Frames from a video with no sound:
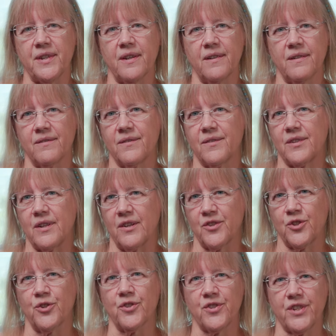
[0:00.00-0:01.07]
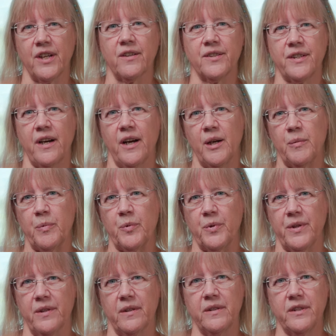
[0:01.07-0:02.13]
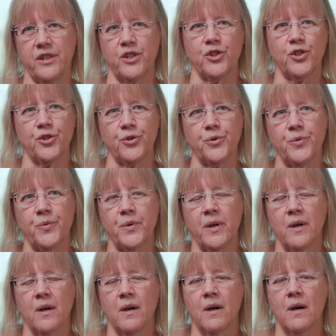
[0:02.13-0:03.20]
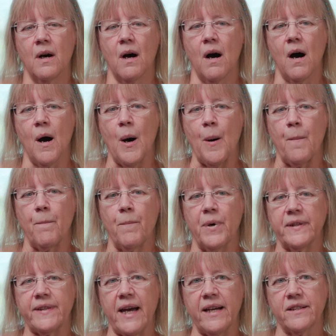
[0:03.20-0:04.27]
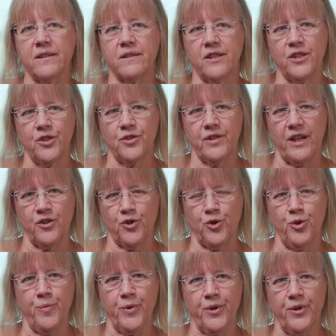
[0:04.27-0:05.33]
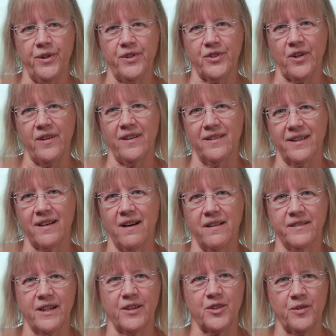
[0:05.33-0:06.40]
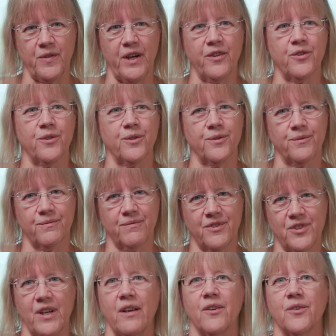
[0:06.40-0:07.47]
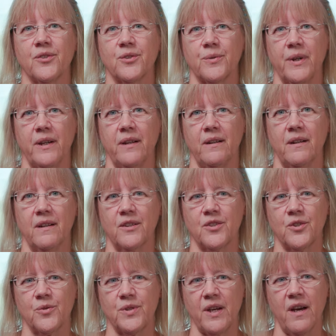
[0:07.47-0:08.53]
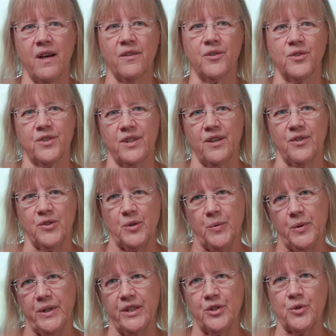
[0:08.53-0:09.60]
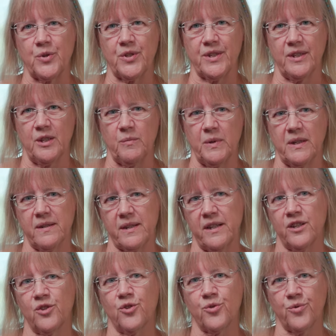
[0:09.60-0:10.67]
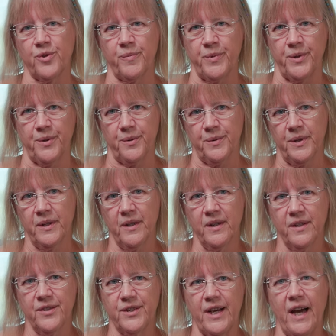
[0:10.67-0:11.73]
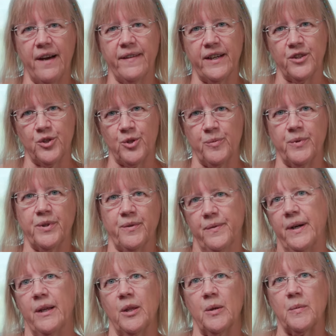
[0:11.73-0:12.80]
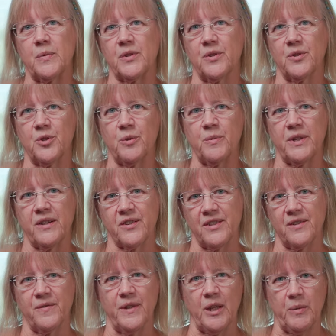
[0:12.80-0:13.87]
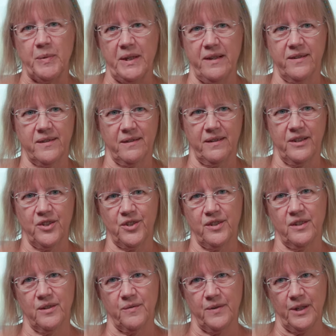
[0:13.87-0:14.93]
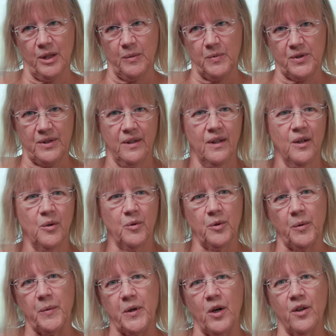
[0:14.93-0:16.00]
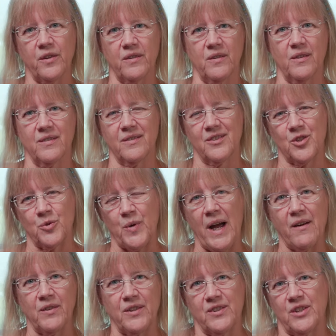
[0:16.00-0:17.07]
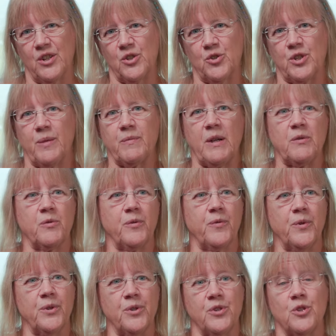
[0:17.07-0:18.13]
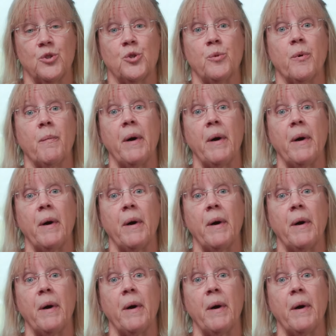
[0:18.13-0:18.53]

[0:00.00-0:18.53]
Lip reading: in a certain cell type within a tissue, but that tumor is in the context of other cells, right? And it's those other cells that we're interested in because they contribute to how that tumor develops. So the tumor doesn't develop in isolation. It develops what we call the surrounding cells, or sometimes referred to as the tumor